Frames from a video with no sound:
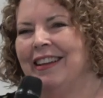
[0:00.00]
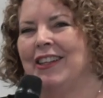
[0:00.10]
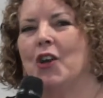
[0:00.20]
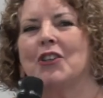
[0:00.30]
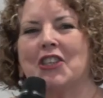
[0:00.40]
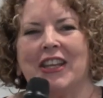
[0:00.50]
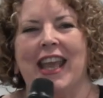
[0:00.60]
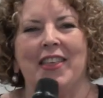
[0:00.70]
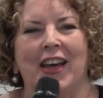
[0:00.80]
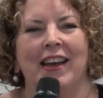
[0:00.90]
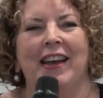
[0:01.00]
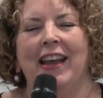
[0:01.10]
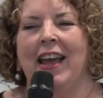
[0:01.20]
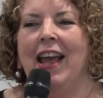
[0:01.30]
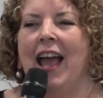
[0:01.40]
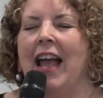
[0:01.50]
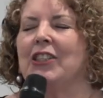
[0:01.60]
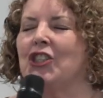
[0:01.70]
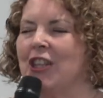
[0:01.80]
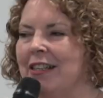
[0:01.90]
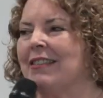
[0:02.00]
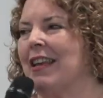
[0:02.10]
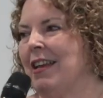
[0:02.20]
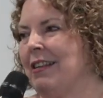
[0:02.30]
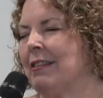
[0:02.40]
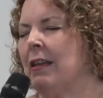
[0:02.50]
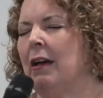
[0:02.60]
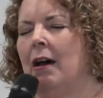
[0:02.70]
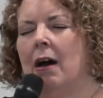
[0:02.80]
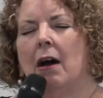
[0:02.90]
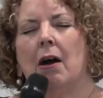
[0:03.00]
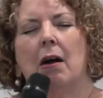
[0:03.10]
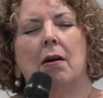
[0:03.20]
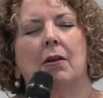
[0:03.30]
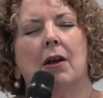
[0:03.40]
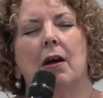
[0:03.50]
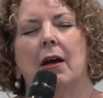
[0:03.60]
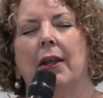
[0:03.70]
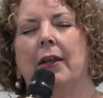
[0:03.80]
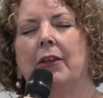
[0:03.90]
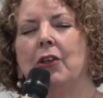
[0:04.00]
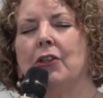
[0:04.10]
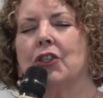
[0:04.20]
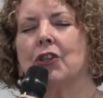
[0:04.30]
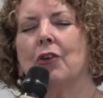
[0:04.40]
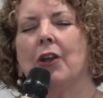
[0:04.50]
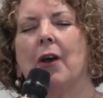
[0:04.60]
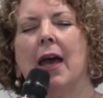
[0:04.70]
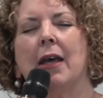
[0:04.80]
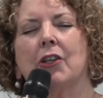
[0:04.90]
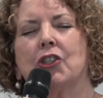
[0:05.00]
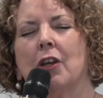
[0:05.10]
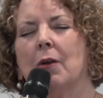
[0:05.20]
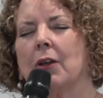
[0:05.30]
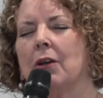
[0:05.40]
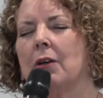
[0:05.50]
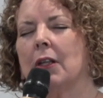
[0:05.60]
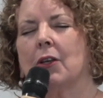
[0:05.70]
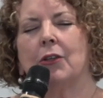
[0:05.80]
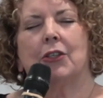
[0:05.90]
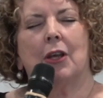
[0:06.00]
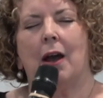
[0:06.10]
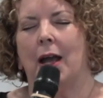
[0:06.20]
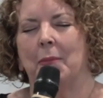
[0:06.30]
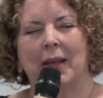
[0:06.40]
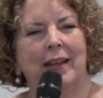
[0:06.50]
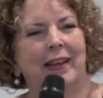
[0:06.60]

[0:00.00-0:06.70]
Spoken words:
Not together. And she says, oh, God, you sure know how to show a girl a good time.